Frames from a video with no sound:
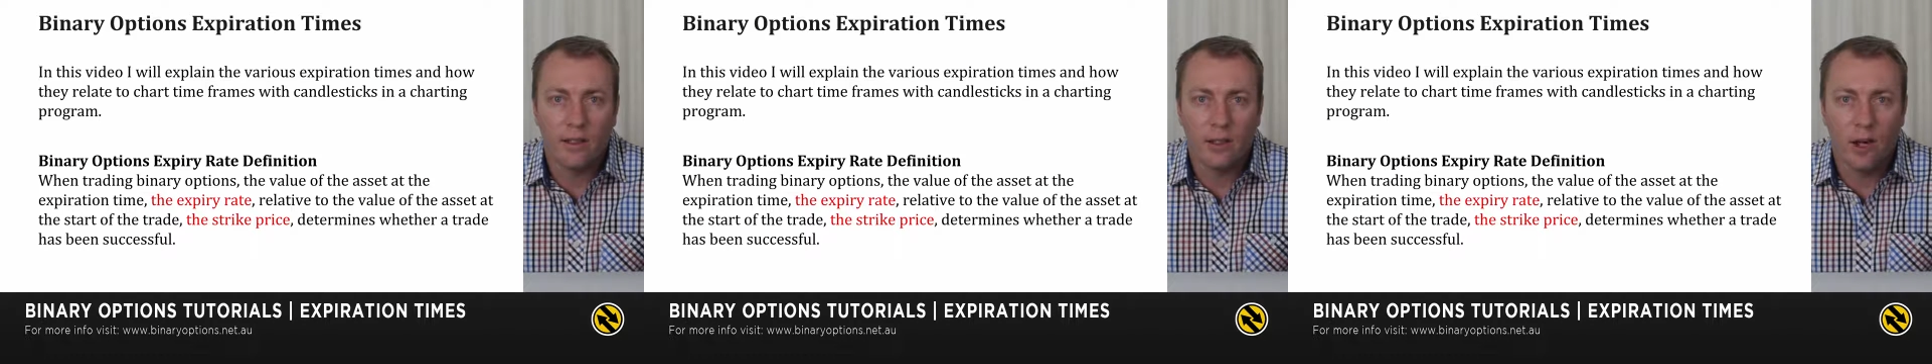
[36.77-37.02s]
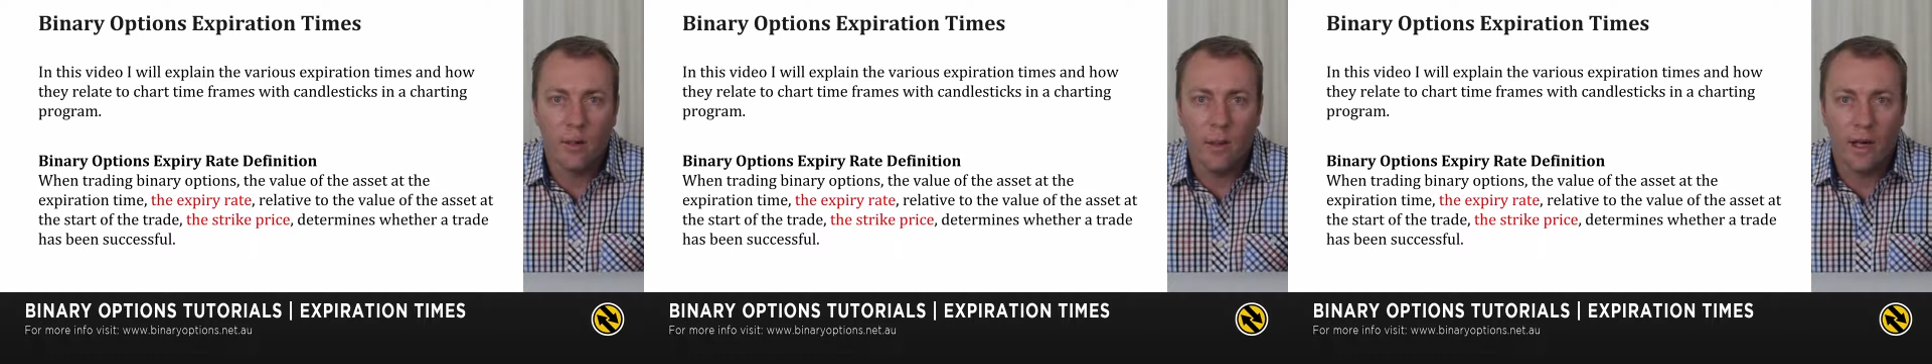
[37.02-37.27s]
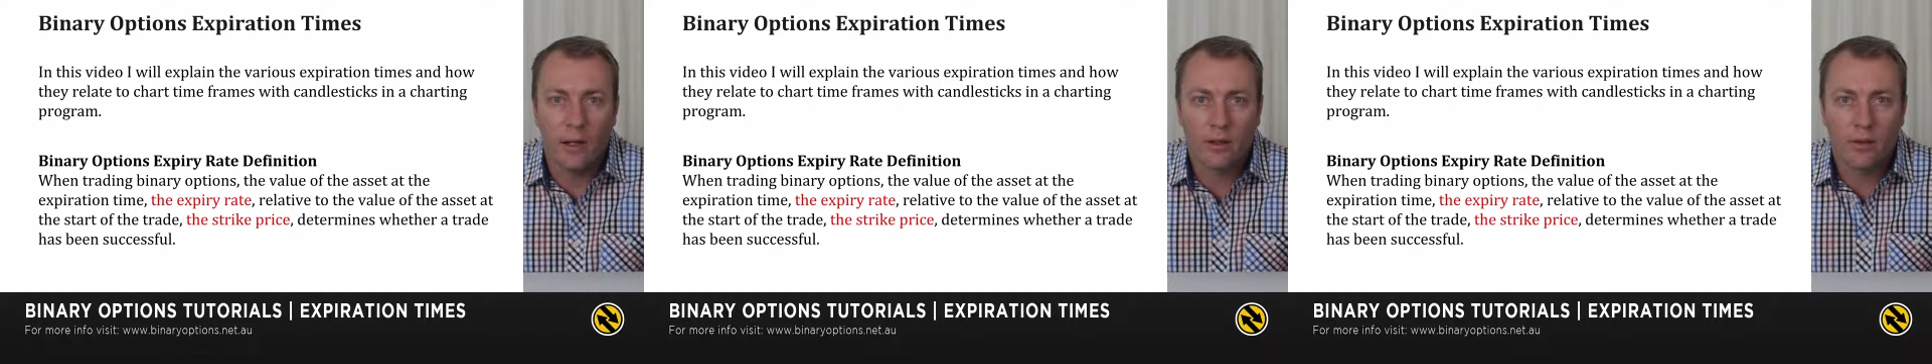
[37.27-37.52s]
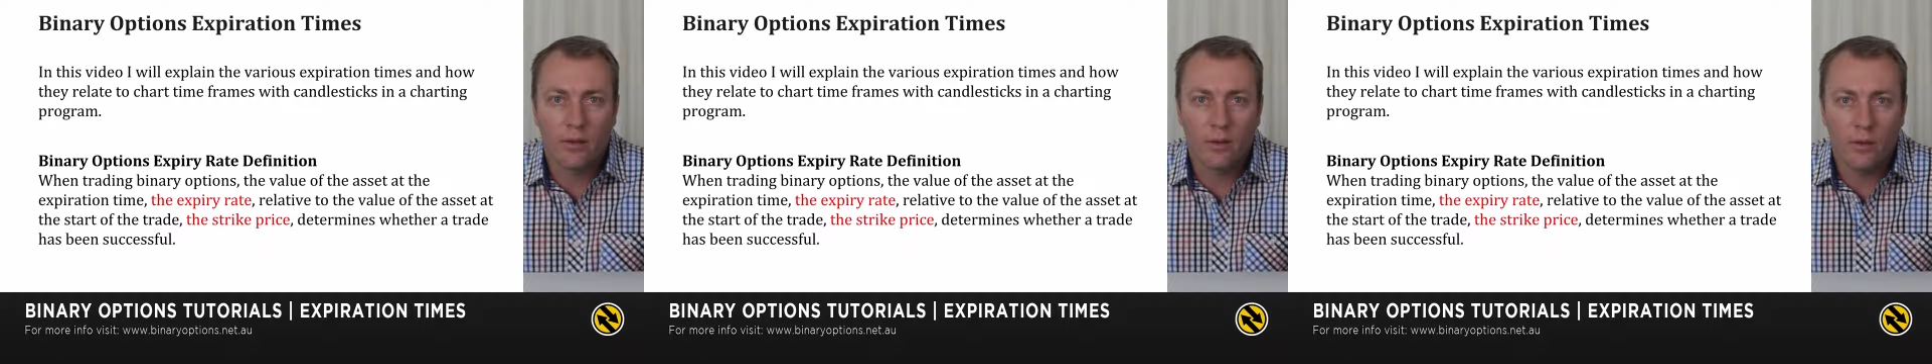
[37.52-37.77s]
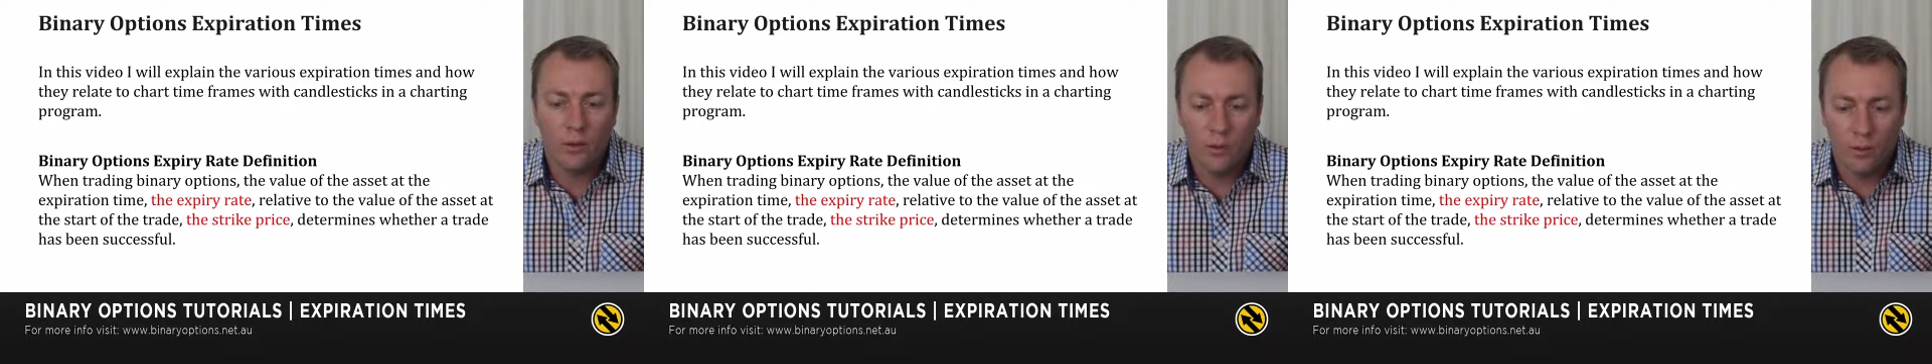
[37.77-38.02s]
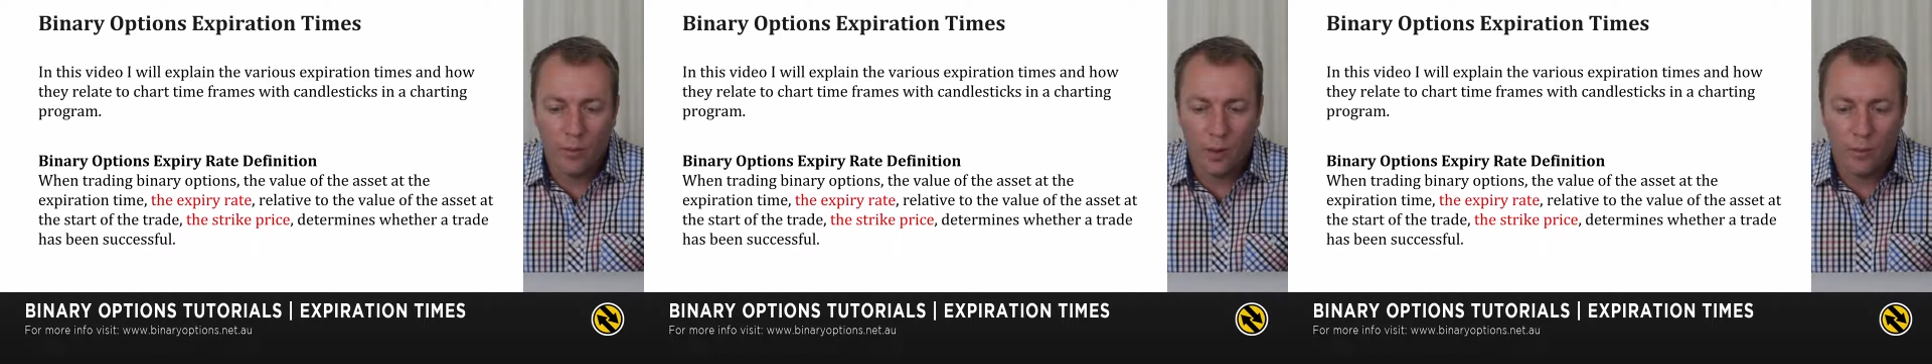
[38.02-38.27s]
to go back
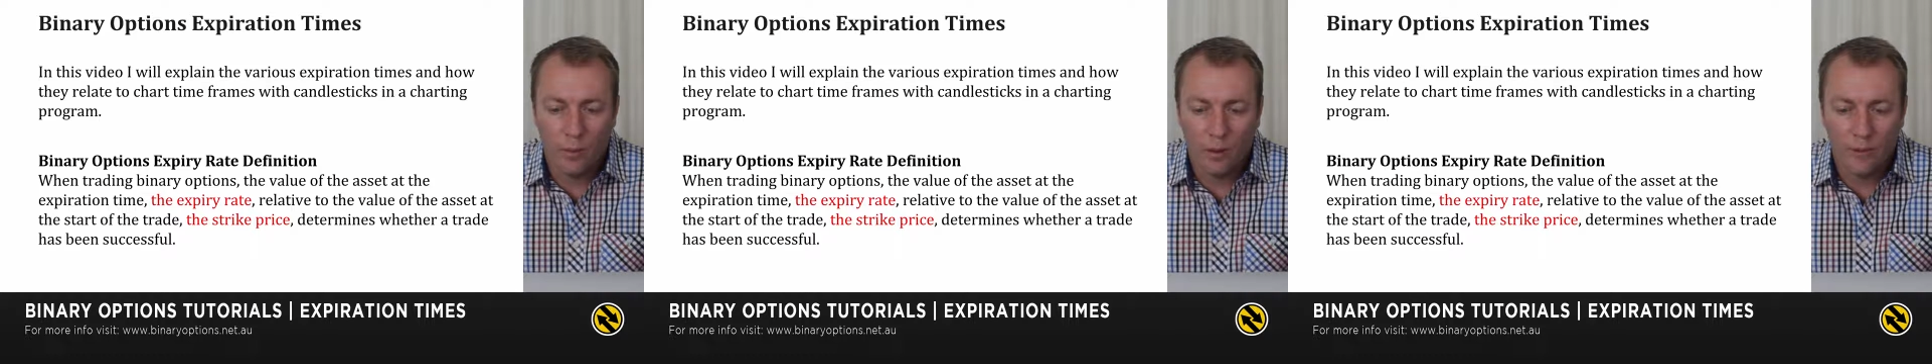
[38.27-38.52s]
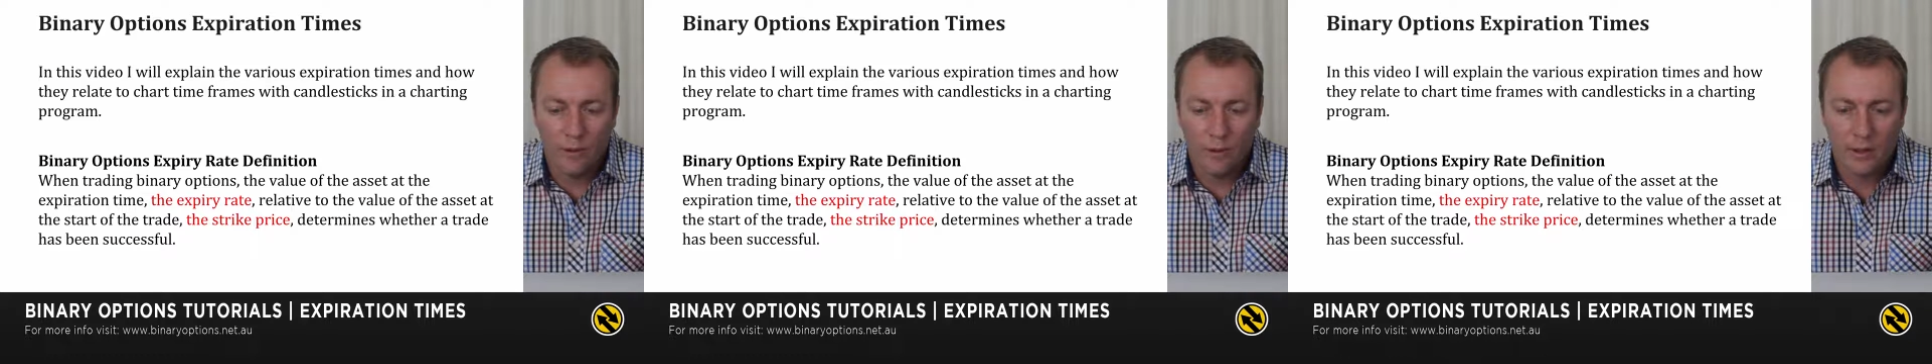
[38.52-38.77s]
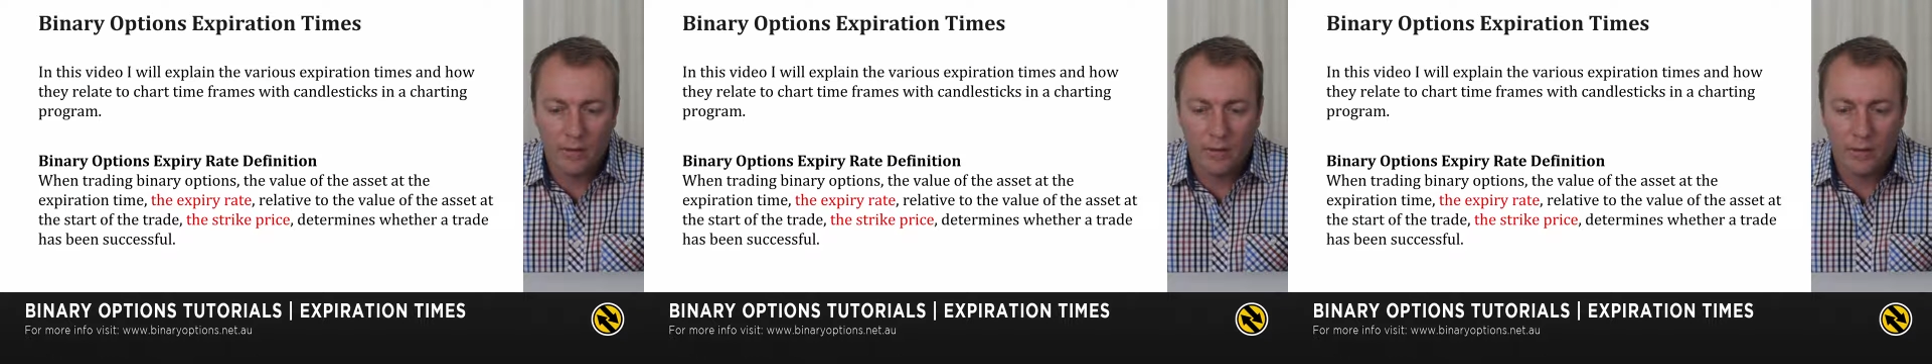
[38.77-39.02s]
to my previous